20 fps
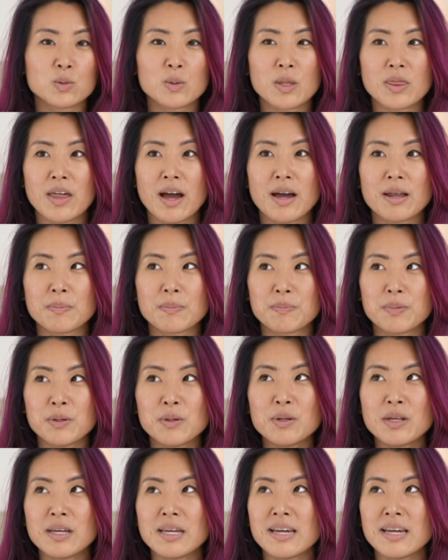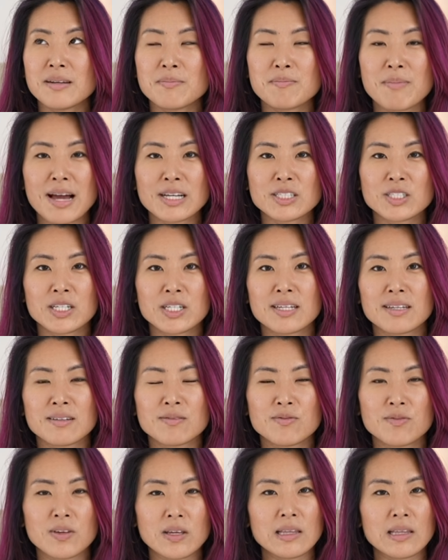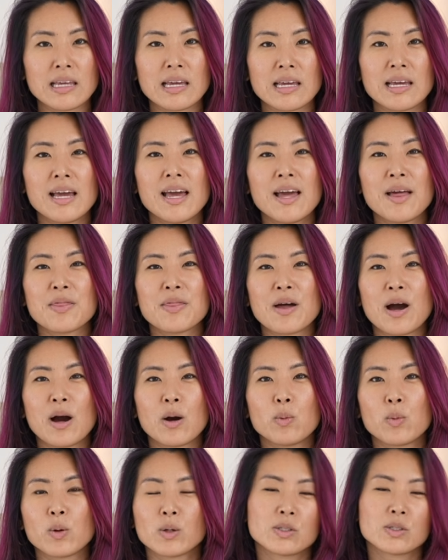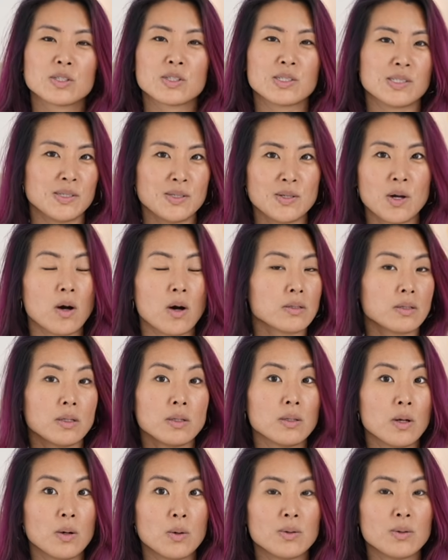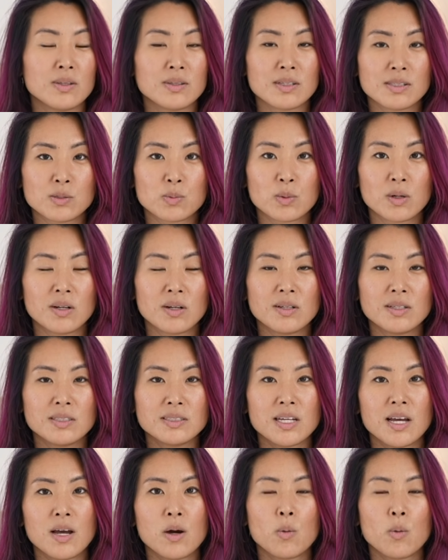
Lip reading: with that beauty and magic and feeling that we're just not alone in this world